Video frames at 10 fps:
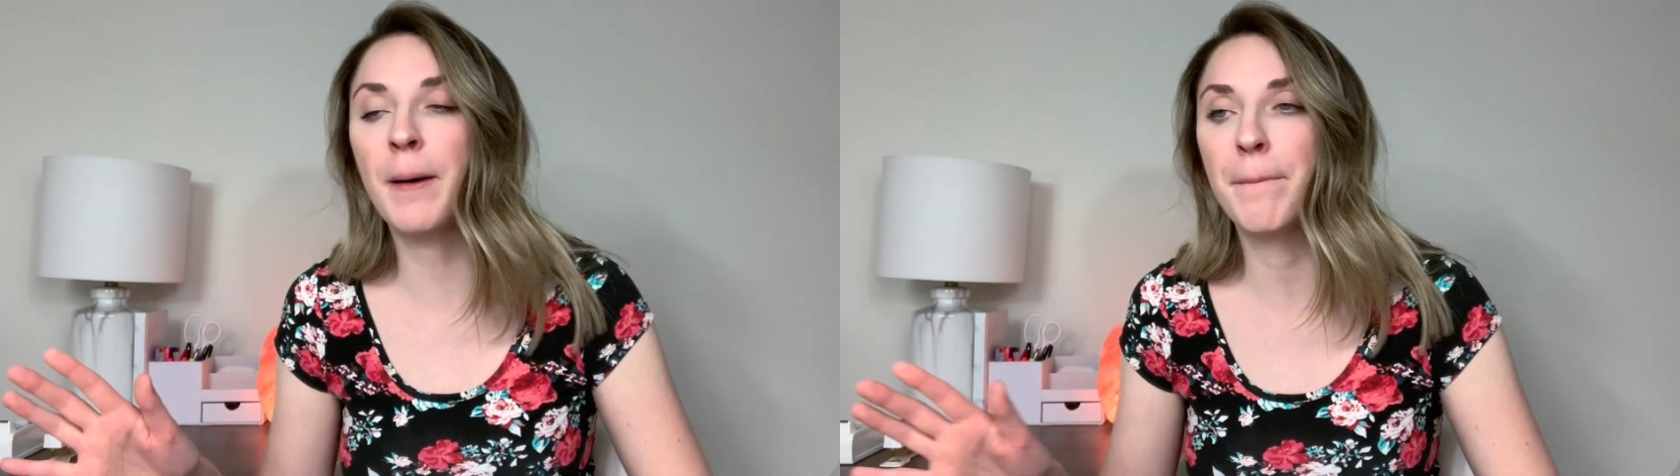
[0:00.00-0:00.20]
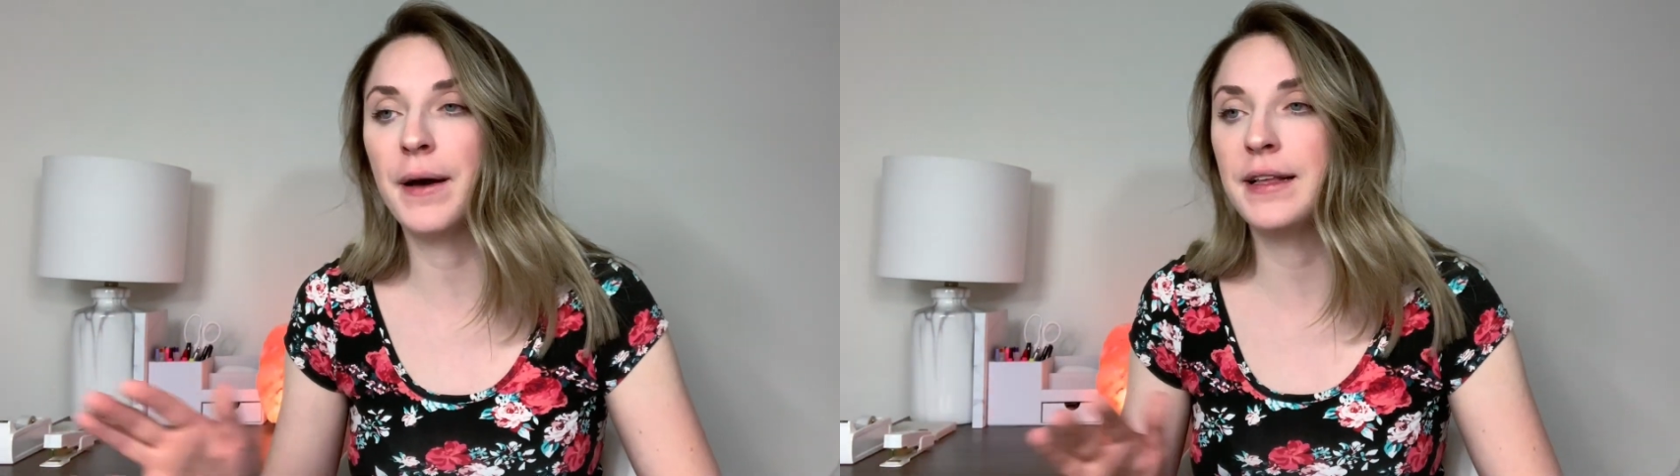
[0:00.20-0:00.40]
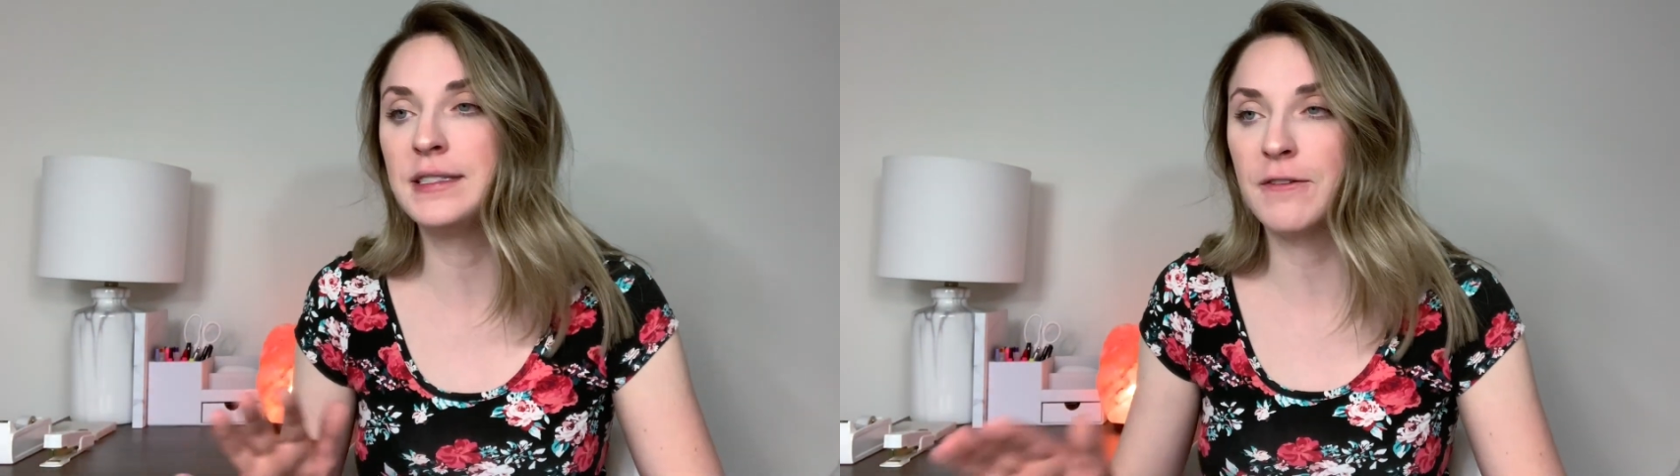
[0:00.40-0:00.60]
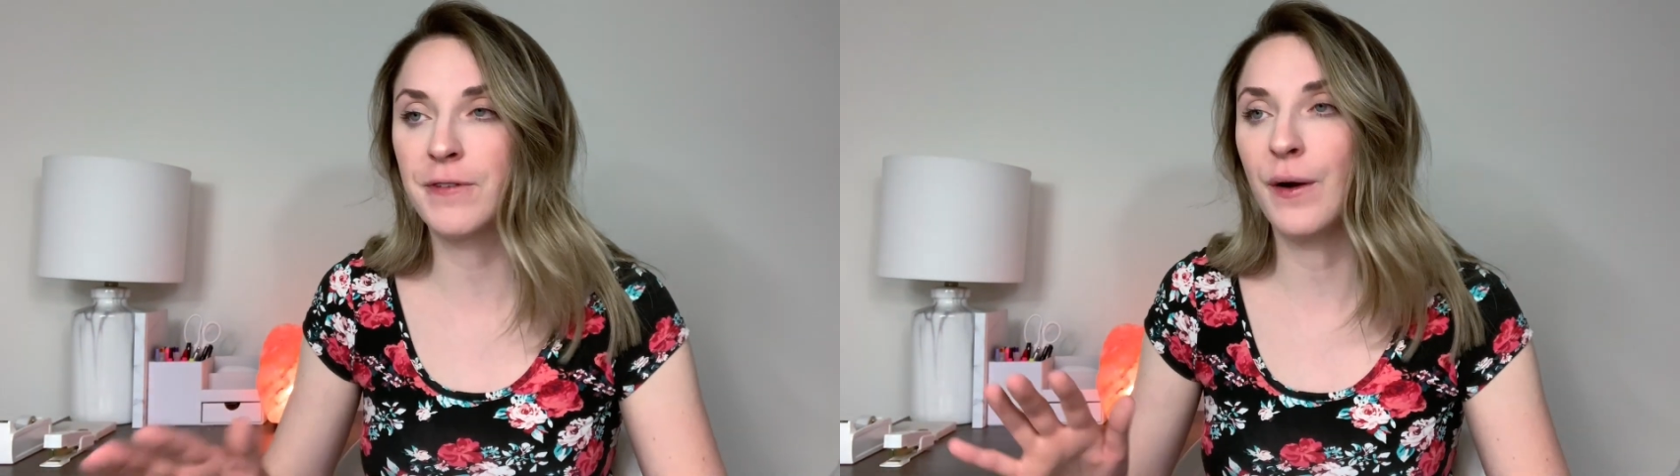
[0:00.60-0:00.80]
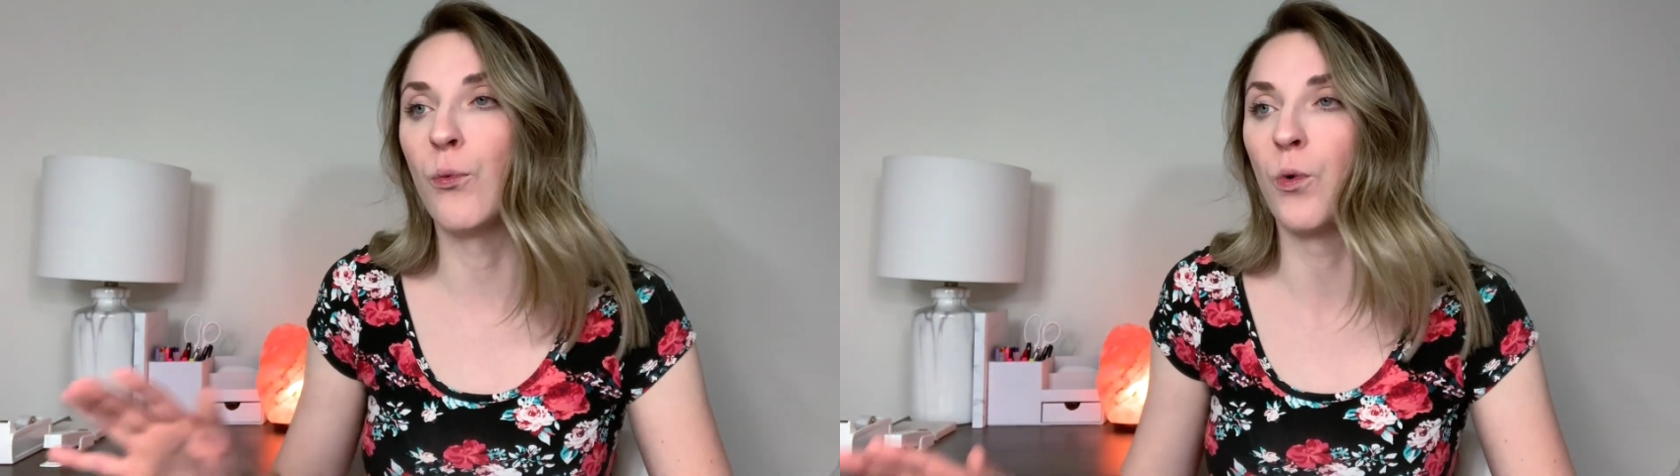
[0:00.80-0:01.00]
but in
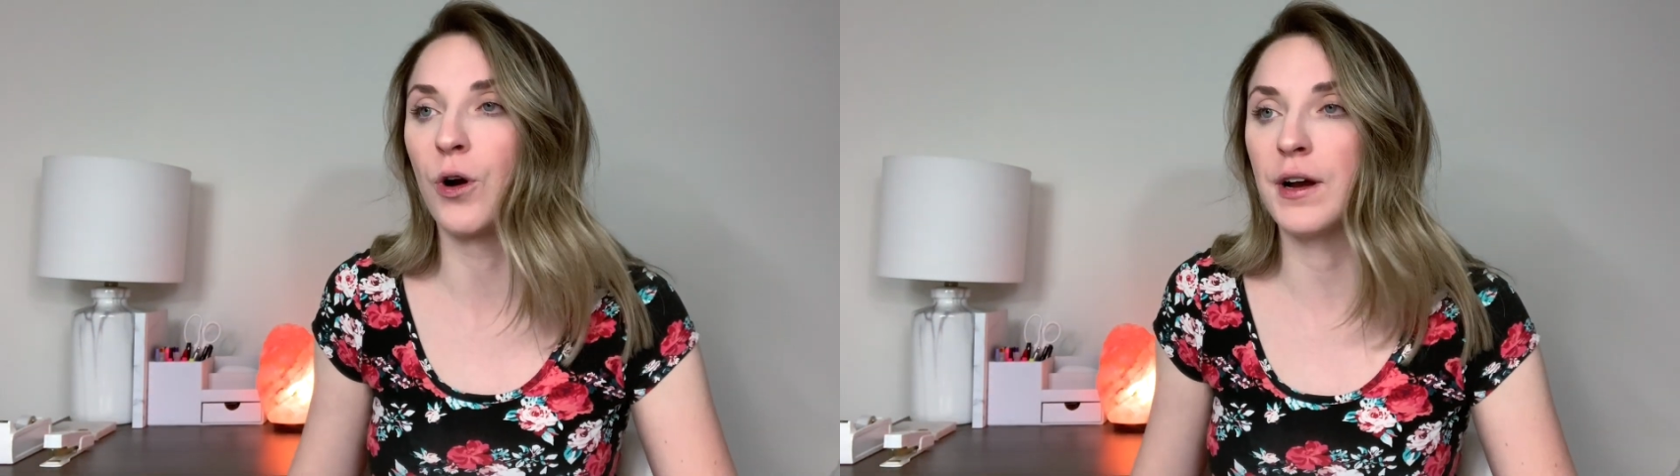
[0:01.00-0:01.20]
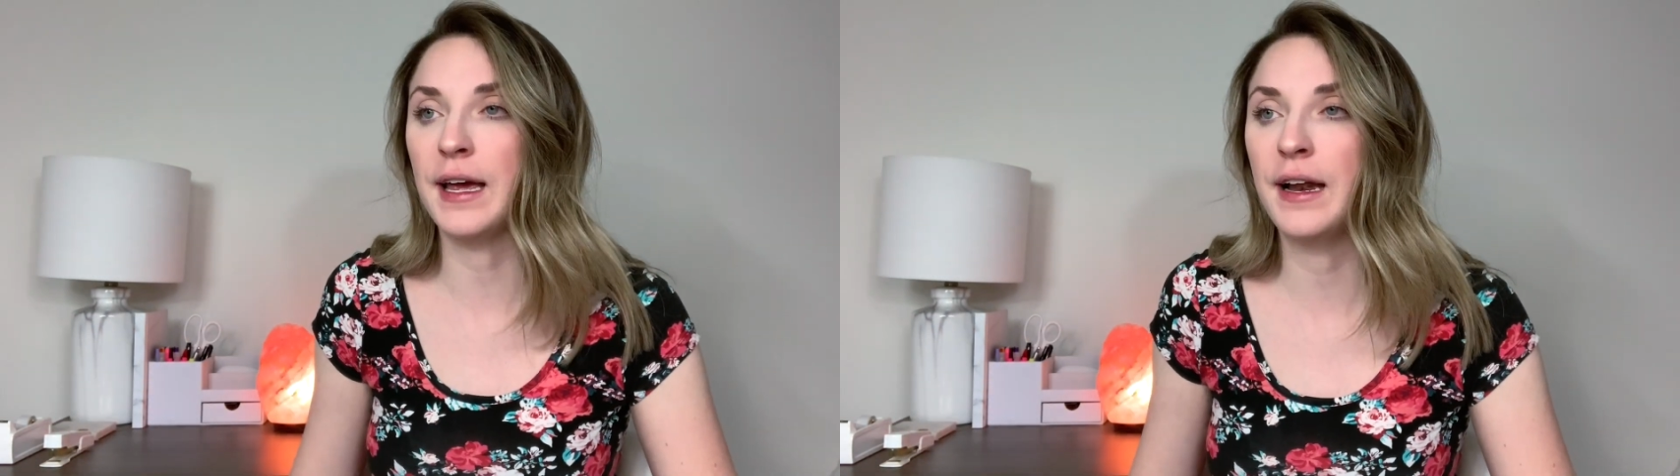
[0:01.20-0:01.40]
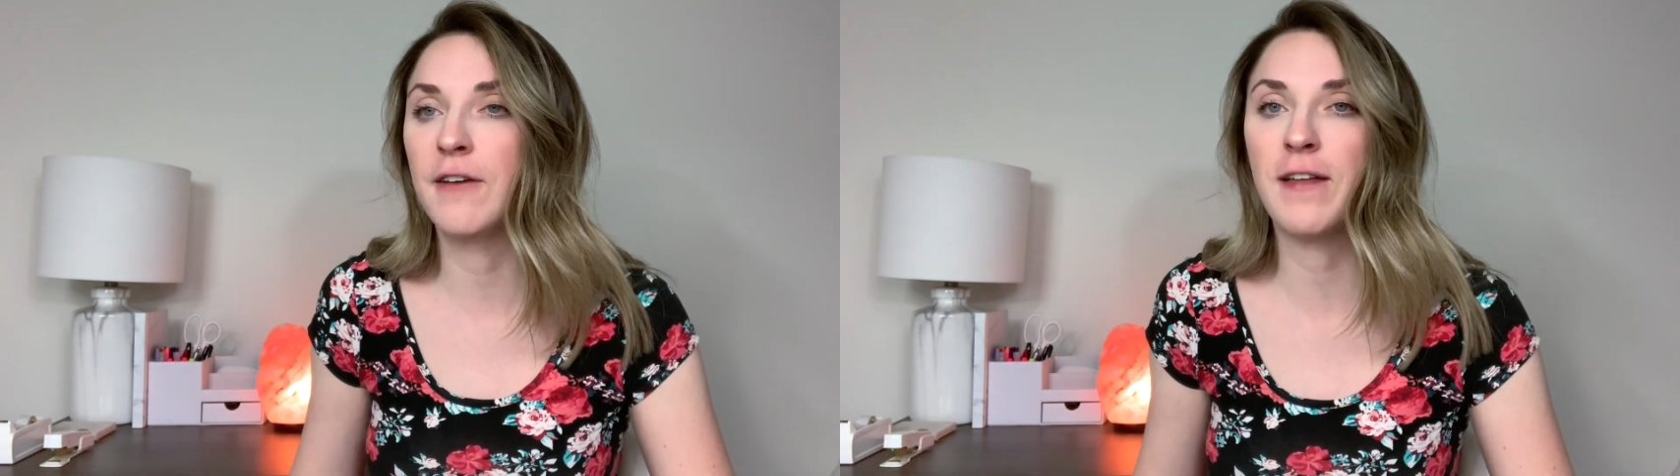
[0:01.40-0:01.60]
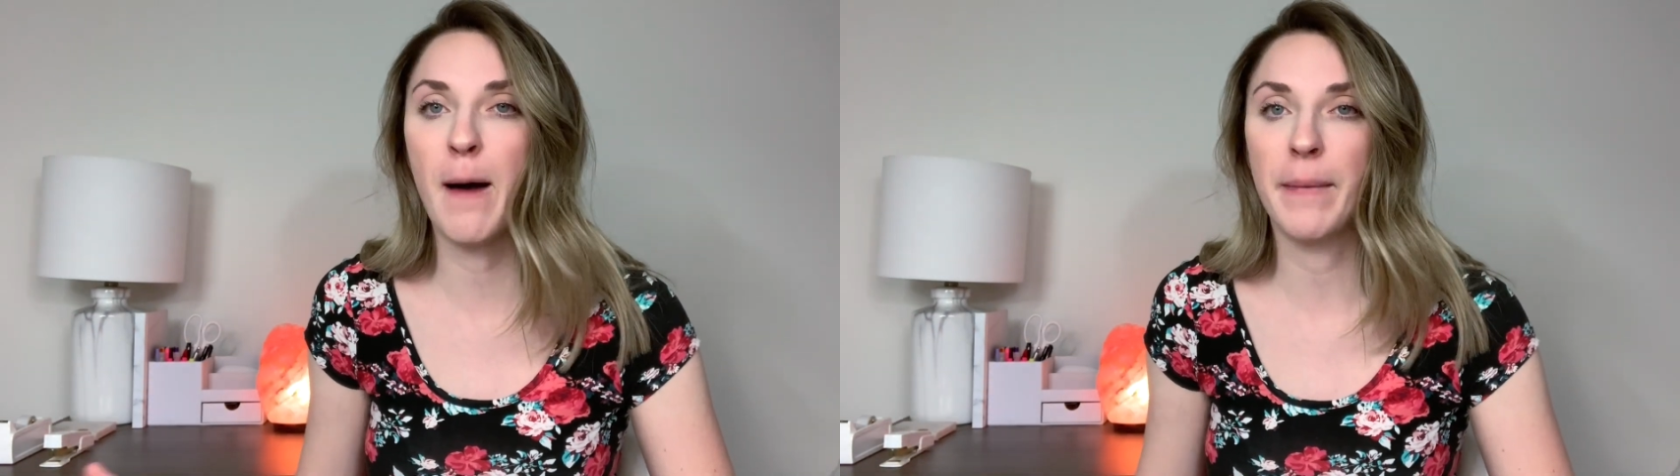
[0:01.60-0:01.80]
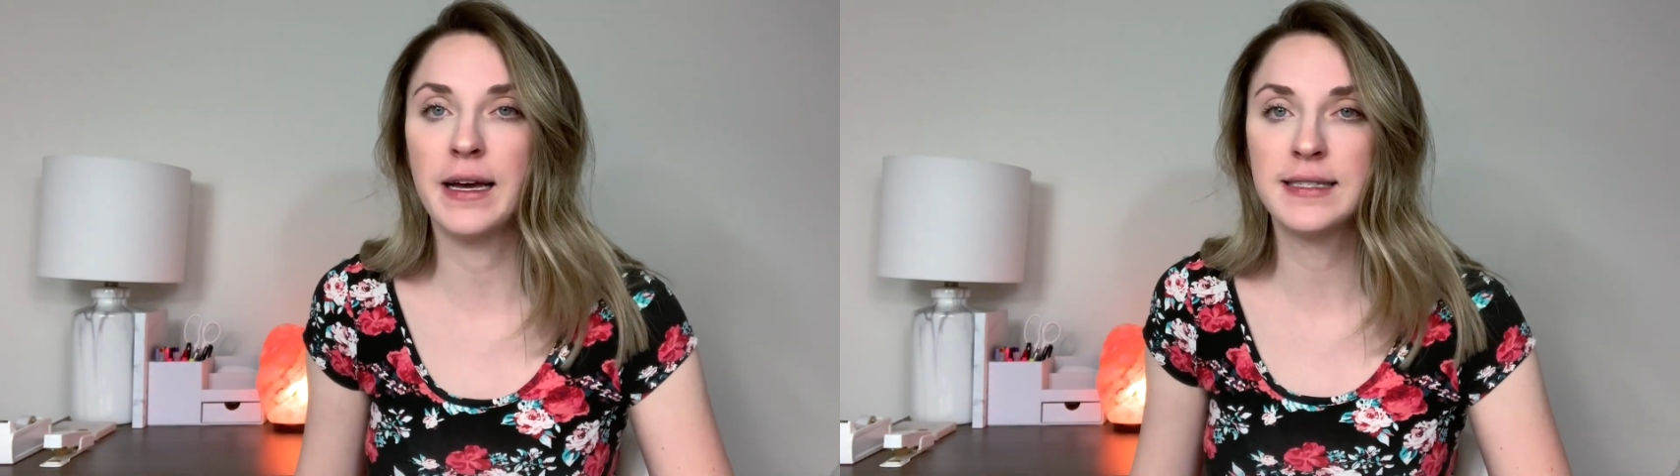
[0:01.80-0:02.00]
different wording, if that
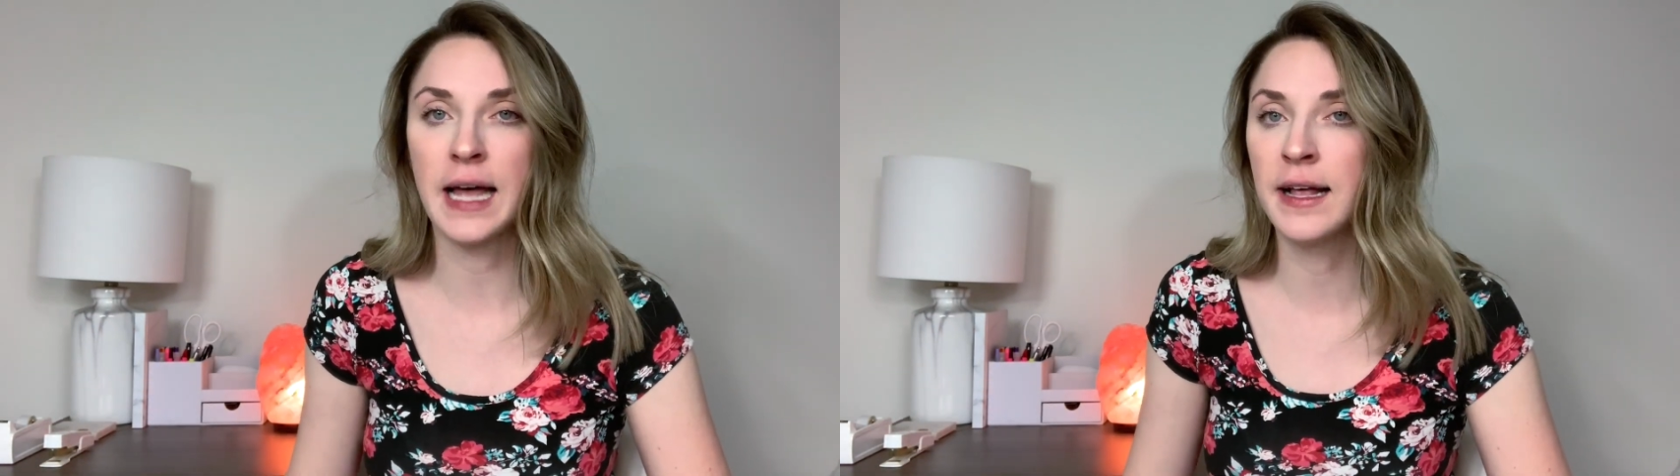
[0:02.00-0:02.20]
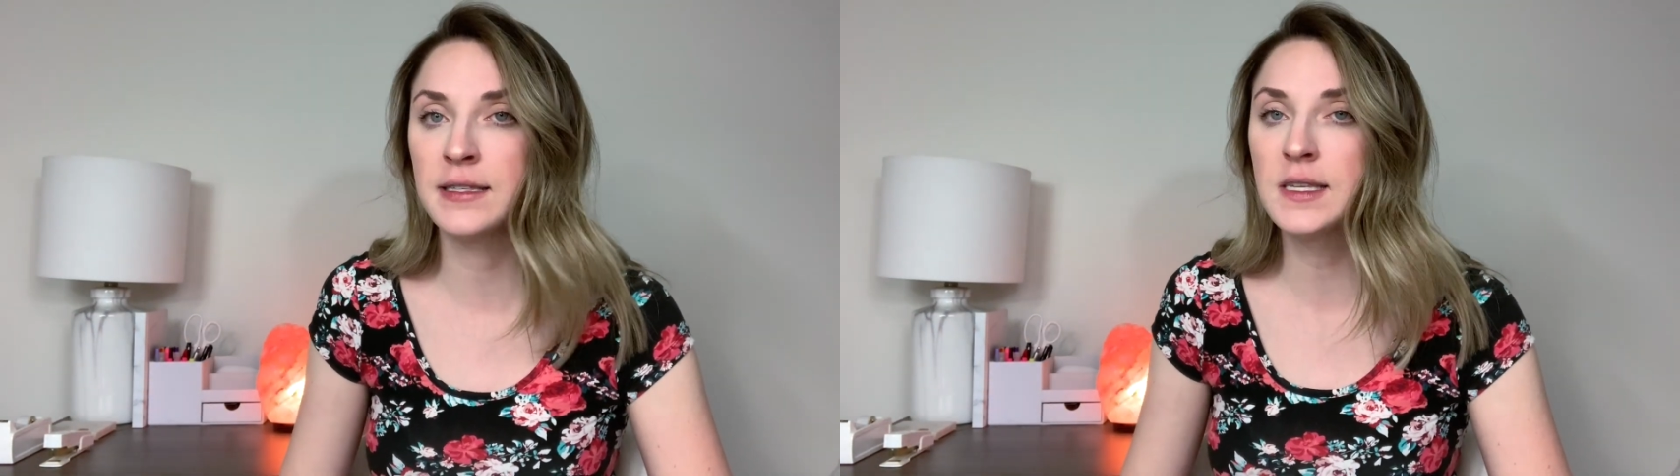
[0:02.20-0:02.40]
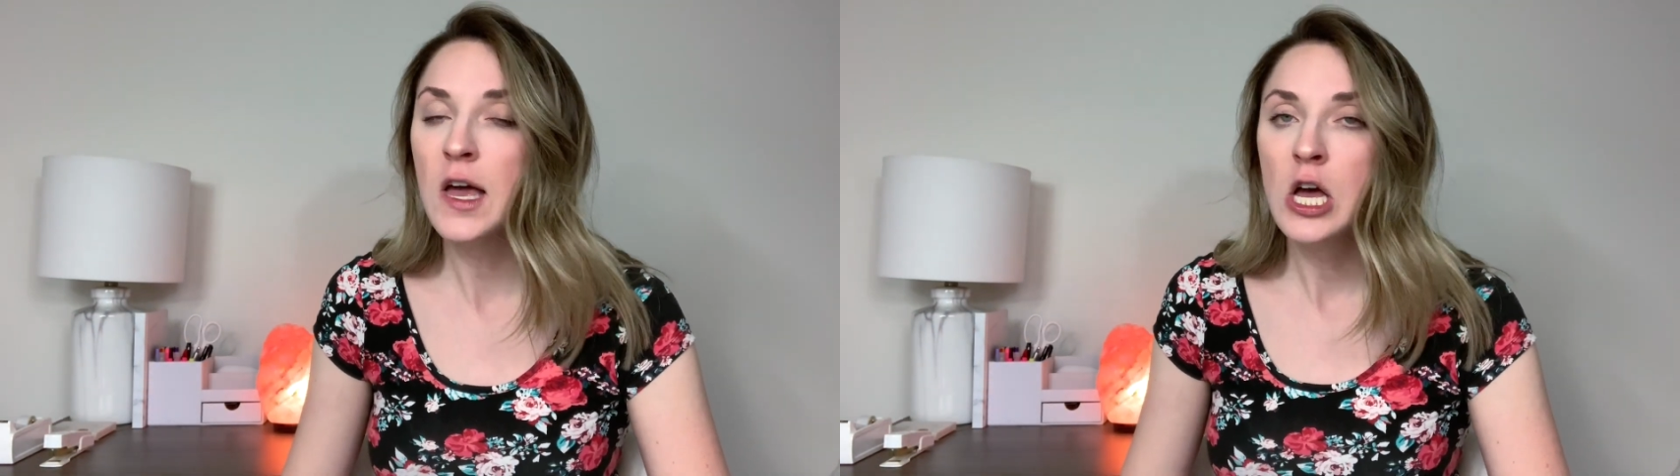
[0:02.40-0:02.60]
makes sense.